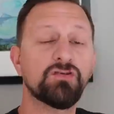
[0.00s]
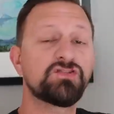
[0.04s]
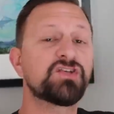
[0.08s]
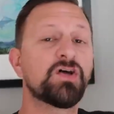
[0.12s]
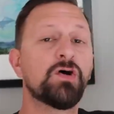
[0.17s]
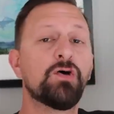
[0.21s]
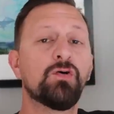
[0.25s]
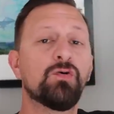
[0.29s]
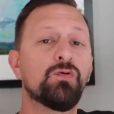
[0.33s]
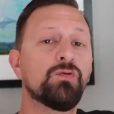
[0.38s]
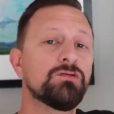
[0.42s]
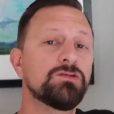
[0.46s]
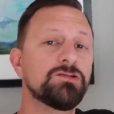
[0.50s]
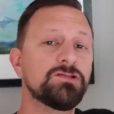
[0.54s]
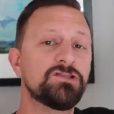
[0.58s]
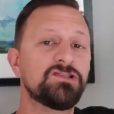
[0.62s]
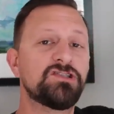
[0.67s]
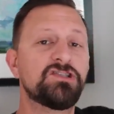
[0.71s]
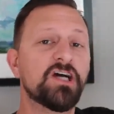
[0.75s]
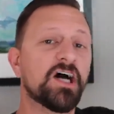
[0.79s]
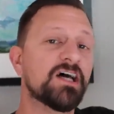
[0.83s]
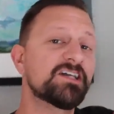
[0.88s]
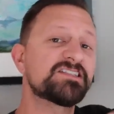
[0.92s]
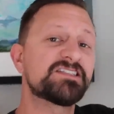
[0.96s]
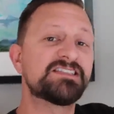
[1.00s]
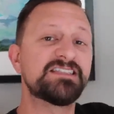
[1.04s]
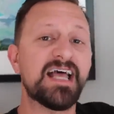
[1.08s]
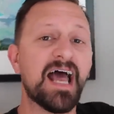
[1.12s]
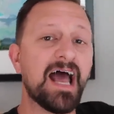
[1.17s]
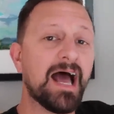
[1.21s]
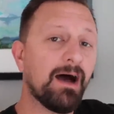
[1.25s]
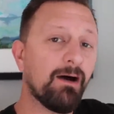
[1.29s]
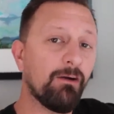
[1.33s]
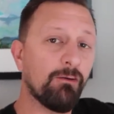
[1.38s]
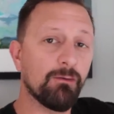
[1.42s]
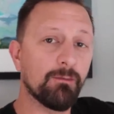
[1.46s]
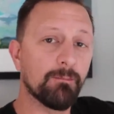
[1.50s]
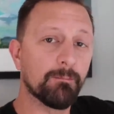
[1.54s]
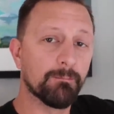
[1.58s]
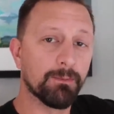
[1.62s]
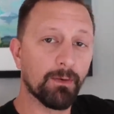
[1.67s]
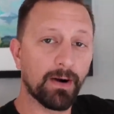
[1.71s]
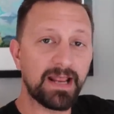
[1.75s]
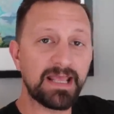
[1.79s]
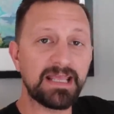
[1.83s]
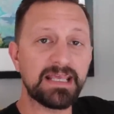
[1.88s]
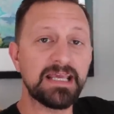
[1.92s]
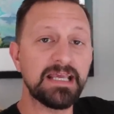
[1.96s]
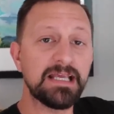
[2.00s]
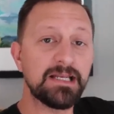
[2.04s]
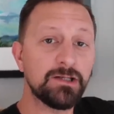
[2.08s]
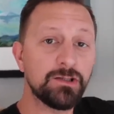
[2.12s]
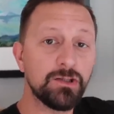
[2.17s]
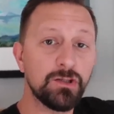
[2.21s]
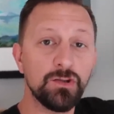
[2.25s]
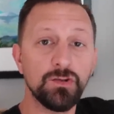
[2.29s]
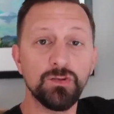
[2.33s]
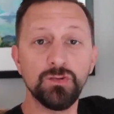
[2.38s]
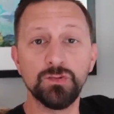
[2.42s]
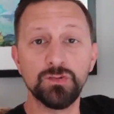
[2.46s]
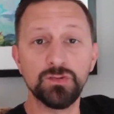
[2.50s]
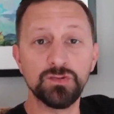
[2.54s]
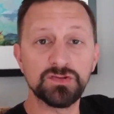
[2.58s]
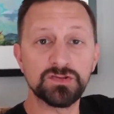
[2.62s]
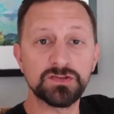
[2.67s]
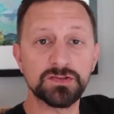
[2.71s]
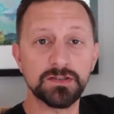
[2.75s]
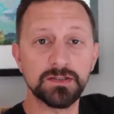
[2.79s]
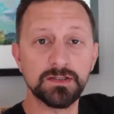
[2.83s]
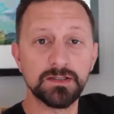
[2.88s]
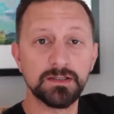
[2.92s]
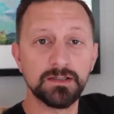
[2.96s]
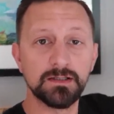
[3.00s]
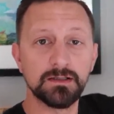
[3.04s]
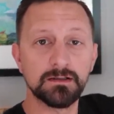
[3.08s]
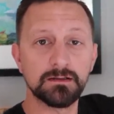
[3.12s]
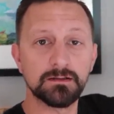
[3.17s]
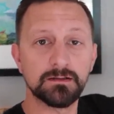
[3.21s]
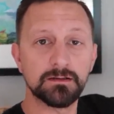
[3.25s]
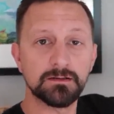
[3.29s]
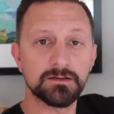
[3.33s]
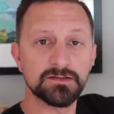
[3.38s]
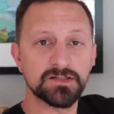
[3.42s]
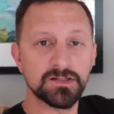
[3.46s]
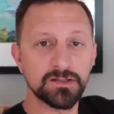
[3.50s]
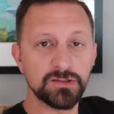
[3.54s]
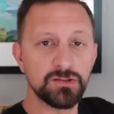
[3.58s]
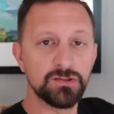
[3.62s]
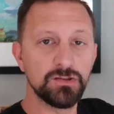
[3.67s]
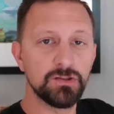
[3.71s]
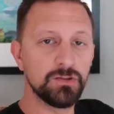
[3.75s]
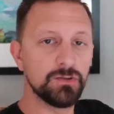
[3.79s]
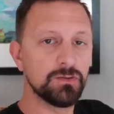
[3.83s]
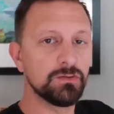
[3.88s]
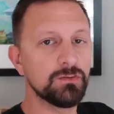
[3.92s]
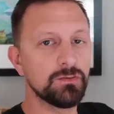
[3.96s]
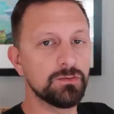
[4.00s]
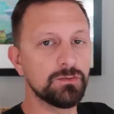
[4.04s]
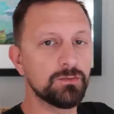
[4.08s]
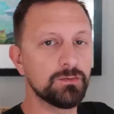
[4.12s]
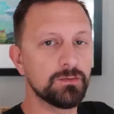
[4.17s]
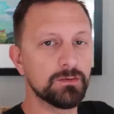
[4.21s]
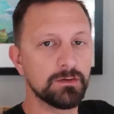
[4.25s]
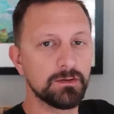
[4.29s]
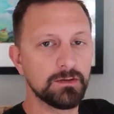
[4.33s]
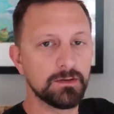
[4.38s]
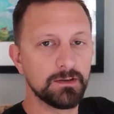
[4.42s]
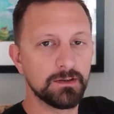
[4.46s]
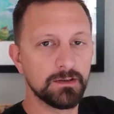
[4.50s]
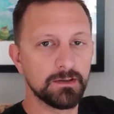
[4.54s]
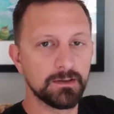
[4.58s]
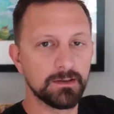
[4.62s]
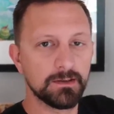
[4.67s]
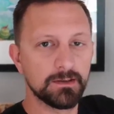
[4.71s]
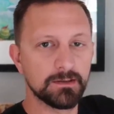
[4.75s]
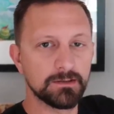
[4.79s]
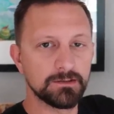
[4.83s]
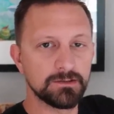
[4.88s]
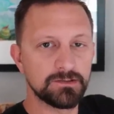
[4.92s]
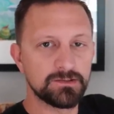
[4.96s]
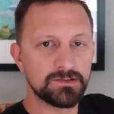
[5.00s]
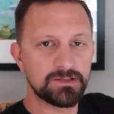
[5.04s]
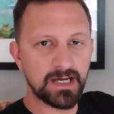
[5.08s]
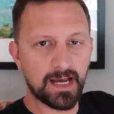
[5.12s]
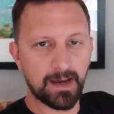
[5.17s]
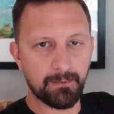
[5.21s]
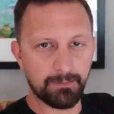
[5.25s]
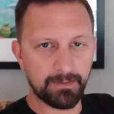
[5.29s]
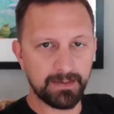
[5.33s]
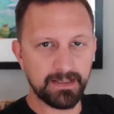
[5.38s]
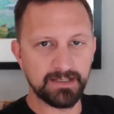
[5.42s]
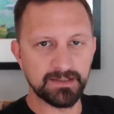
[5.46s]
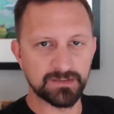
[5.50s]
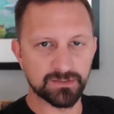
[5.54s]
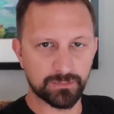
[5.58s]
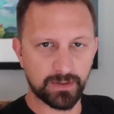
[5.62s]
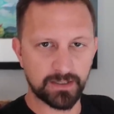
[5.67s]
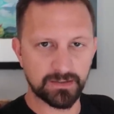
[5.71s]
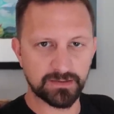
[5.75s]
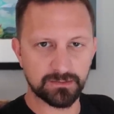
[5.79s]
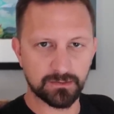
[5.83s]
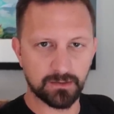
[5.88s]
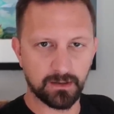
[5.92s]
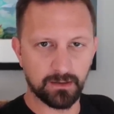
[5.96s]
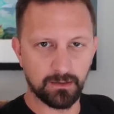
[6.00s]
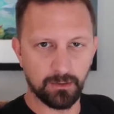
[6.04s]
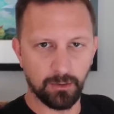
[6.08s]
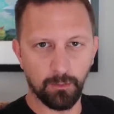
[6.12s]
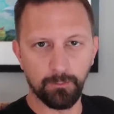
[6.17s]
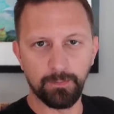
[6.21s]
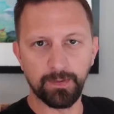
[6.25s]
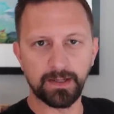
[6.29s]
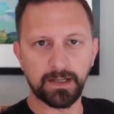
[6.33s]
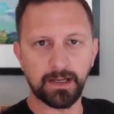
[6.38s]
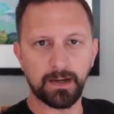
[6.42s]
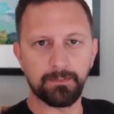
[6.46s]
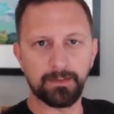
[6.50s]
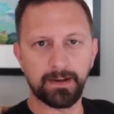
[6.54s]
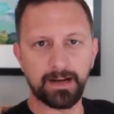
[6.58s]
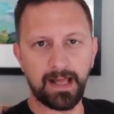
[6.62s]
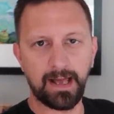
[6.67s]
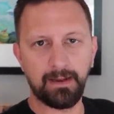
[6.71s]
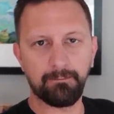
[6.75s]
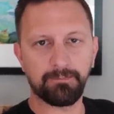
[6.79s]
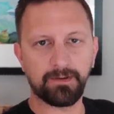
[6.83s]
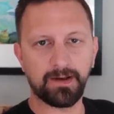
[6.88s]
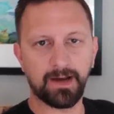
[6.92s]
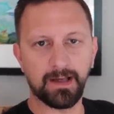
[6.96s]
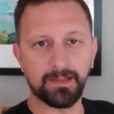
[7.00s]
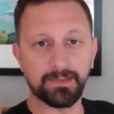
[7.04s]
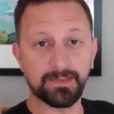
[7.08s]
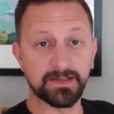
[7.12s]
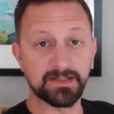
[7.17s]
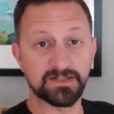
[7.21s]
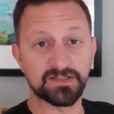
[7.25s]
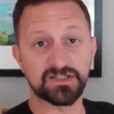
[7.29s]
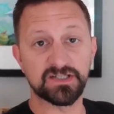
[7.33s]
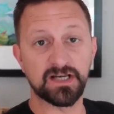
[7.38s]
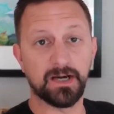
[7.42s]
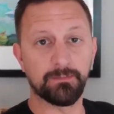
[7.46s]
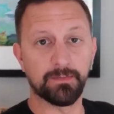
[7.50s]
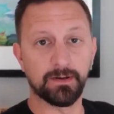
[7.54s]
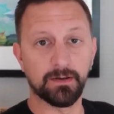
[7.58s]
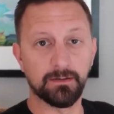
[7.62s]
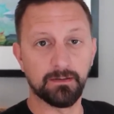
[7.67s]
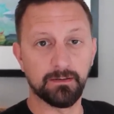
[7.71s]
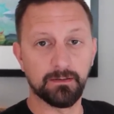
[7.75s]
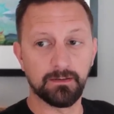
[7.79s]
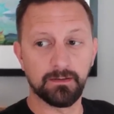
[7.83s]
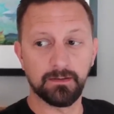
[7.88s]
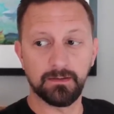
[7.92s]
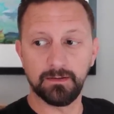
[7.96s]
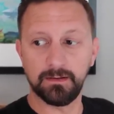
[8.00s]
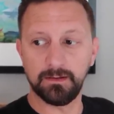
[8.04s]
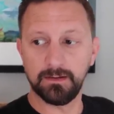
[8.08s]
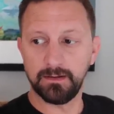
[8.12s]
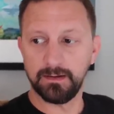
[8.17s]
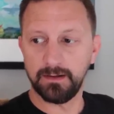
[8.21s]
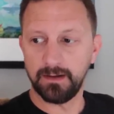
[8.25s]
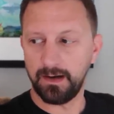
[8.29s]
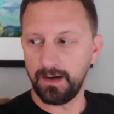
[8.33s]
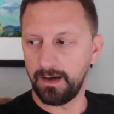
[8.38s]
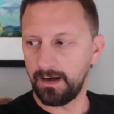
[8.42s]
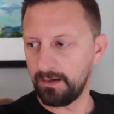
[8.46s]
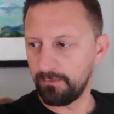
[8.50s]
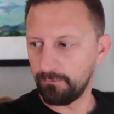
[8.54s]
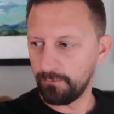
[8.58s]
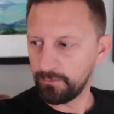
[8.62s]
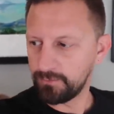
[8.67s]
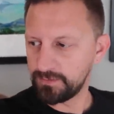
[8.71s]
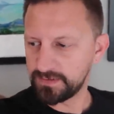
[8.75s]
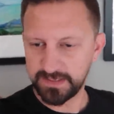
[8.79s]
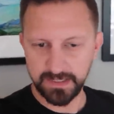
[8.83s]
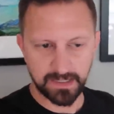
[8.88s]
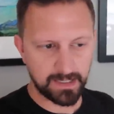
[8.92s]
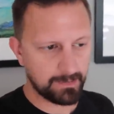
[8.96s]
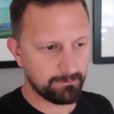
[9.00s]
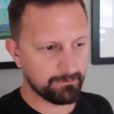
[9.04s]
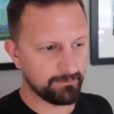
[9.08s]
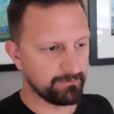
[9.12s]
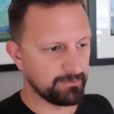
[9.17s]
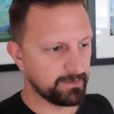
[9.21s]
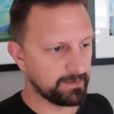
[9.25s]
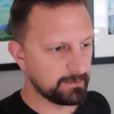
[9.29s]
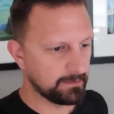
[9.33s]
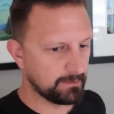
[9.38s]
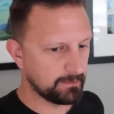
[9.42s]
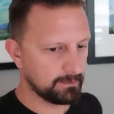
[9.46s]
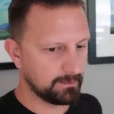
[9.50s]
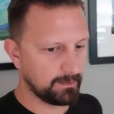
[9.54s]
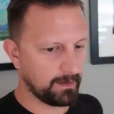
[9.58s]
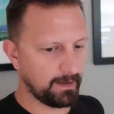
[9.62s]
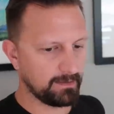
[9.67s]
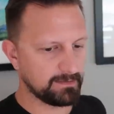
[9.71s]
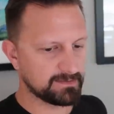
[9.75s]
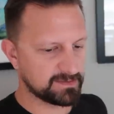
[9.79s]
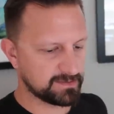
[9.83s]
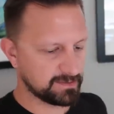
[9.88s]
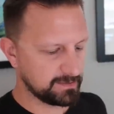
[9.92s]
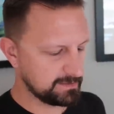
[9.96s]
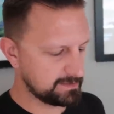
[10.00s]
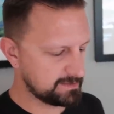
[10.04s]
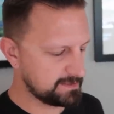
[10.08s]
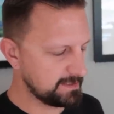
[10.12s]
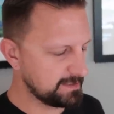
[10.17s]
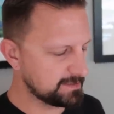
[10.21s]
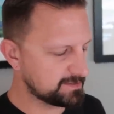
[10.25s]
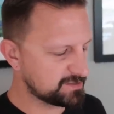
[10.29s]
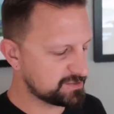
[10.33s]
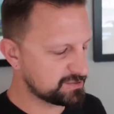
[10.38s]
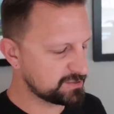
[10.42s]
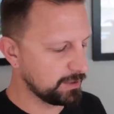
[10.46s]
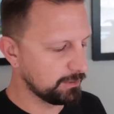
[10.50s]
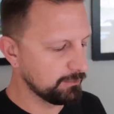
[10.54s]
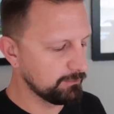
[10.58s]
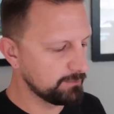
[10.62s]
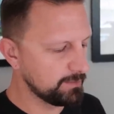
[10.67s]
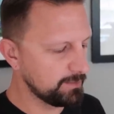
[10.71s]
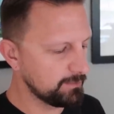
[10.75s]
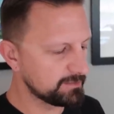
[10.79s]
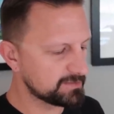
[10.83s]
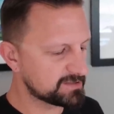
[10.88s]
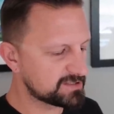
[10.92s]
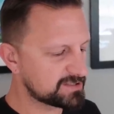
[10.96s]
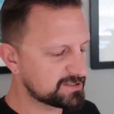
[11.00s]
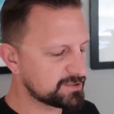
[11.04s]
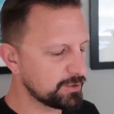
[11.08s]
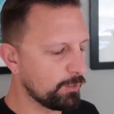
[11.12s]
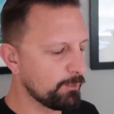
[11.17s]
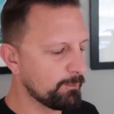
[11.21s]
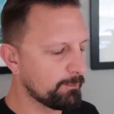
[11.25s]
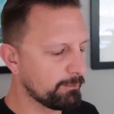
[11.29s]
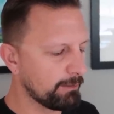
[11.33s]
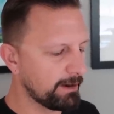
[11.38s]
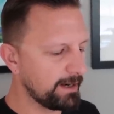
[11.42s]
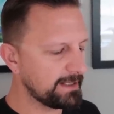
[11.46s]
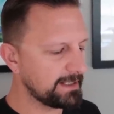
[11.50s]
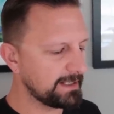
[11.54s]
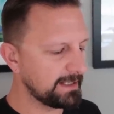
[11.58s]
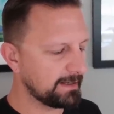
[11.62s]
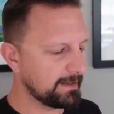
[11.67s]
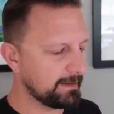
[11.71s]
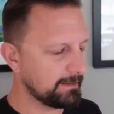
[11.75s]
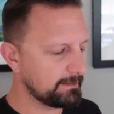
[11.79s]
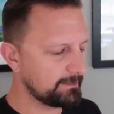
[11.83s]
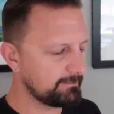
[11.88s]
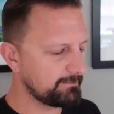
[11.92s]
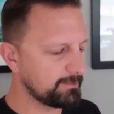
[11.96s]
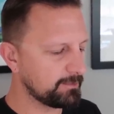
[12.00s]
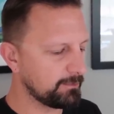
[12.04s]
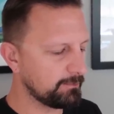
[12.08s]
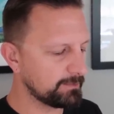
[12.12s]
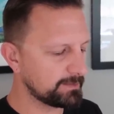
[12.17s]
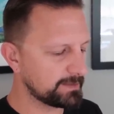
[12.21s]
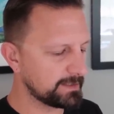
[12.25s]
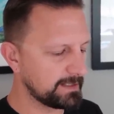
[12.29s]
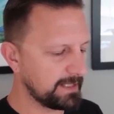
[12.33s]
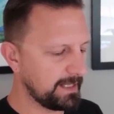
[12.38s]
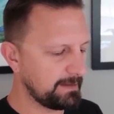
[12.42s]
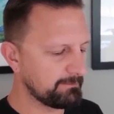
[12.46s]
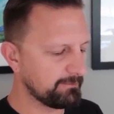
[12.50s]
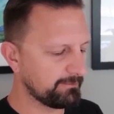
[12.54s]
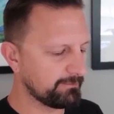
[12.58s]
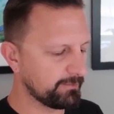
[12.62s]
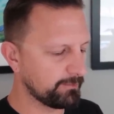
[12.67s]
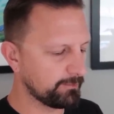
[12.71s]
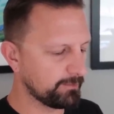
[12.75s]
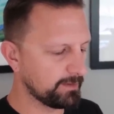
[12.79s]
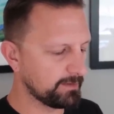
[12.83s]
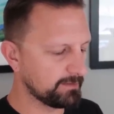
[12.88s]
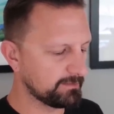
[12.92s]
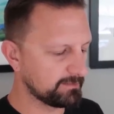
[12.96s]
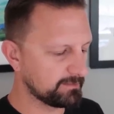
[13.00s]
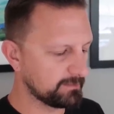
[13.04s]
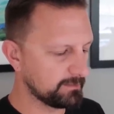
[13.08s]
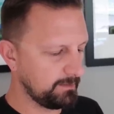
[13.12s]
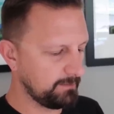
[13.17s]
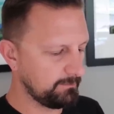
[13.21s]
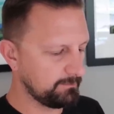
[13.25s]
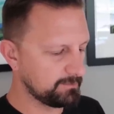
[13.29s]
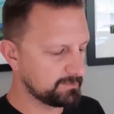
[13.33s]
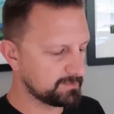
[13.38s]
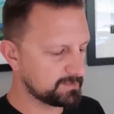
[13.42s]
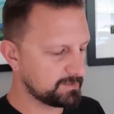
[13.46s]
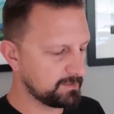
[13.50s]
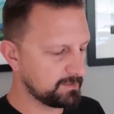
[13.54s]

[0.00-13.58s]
Also, just now, breaking news, there's a new Japanese restaurant opening up at Epcot this summer. Uh, what was the name of it? I'd say, see, it's so new, it's so breaking, I don't even know what the name of it was. It was